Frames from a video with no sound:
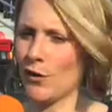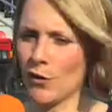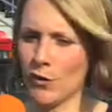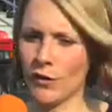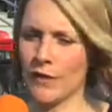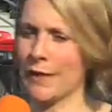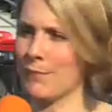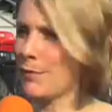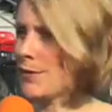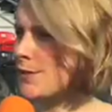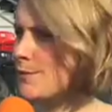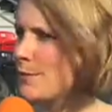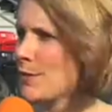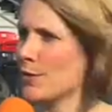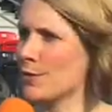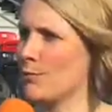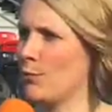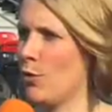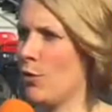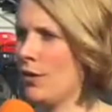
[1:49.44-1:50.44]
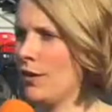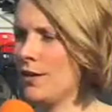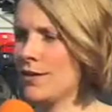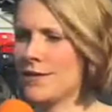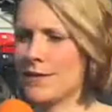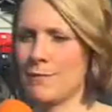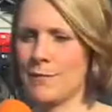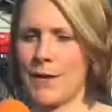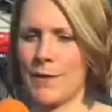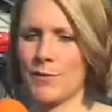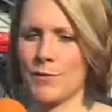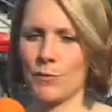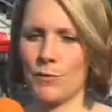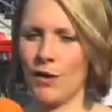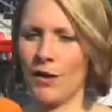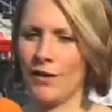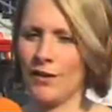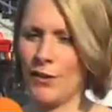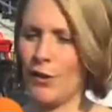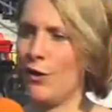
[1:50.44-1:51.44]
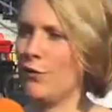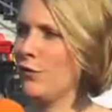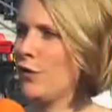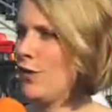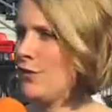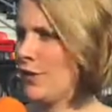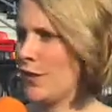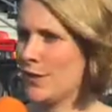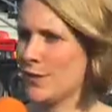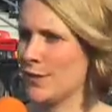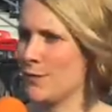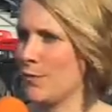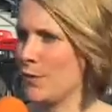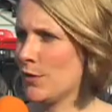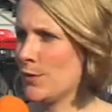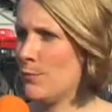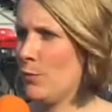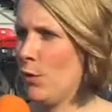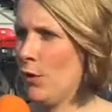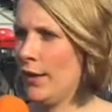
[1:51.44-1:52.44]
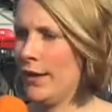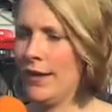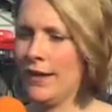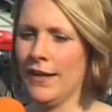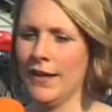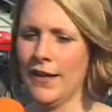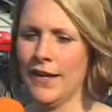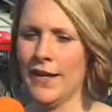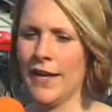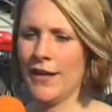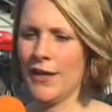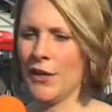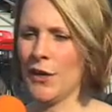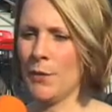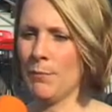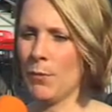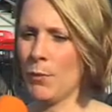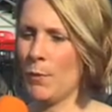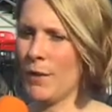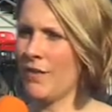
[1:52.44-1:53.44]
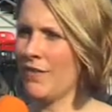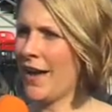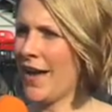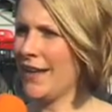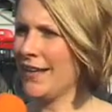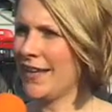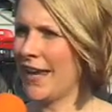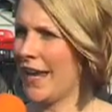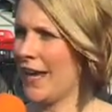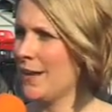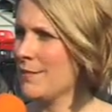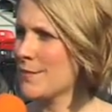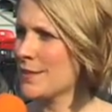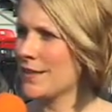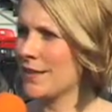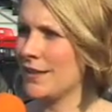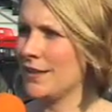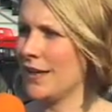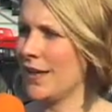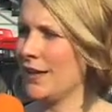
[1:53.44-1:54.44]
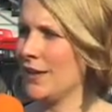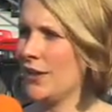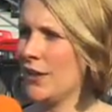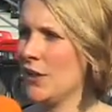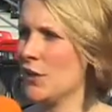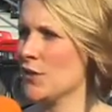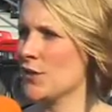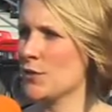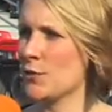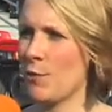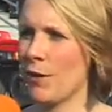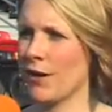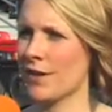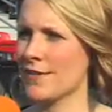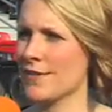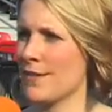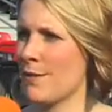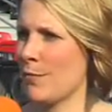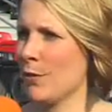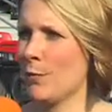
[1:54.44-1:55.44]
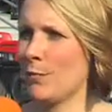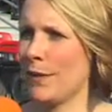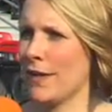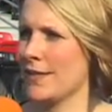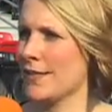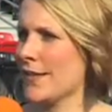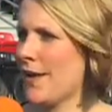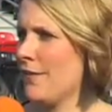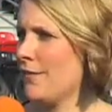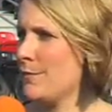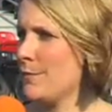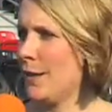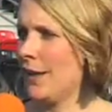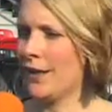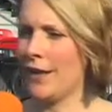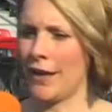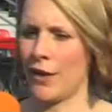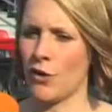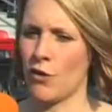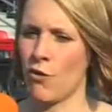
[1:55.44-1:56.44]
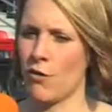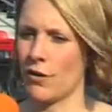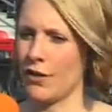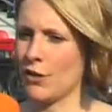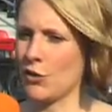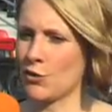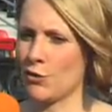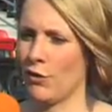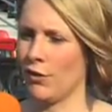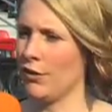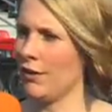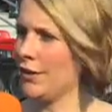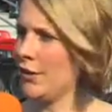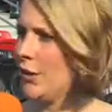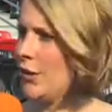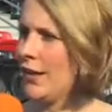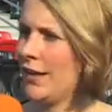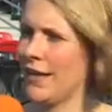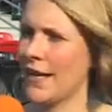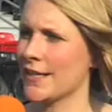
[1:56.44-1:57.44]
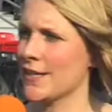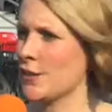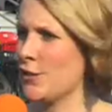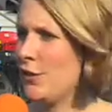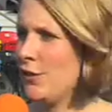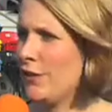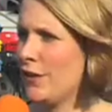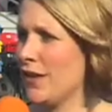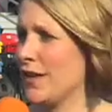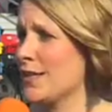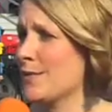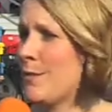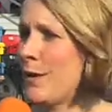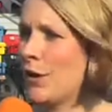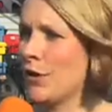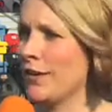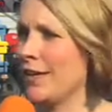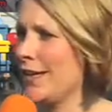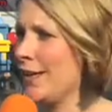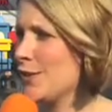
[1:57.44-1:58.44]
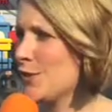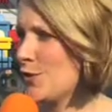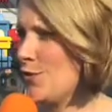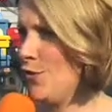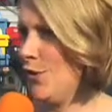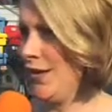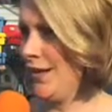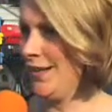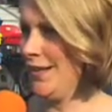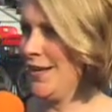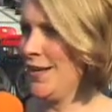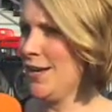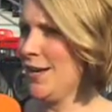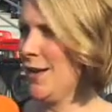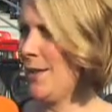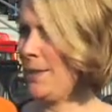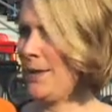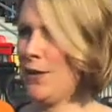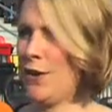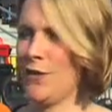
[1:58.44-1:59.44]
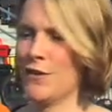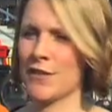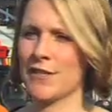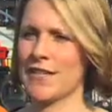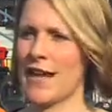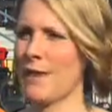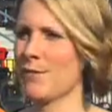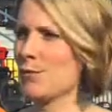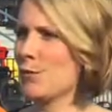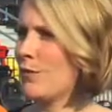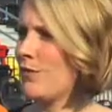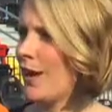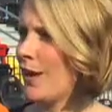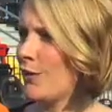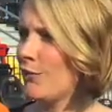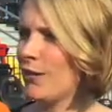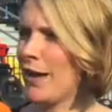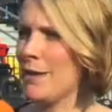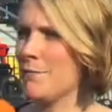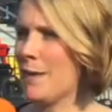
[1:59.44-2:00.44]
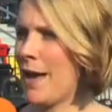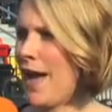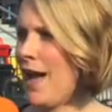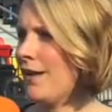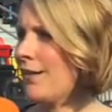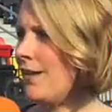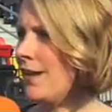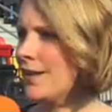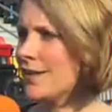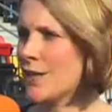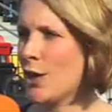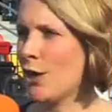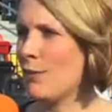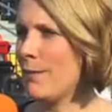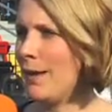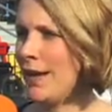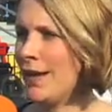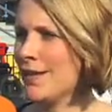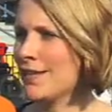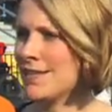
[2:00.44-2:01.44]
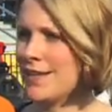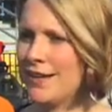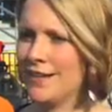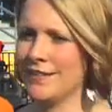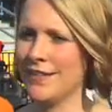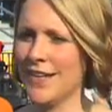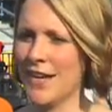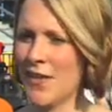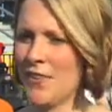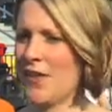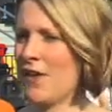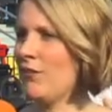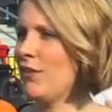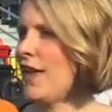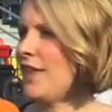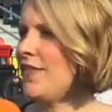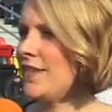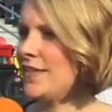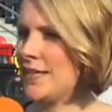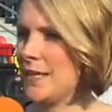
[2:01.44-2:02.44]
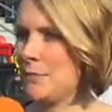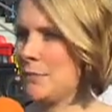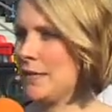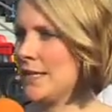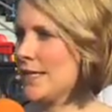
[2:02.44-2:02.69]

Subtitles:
goalkeeper is the most important, and sometimes where front runner is the most important. But we've had games in years where someone who plays left mid, like a Courtney Joyner or Alexa Newfield, has been our leading scorer. There's times where we've had a right back like Tara Minix, and they've led the team in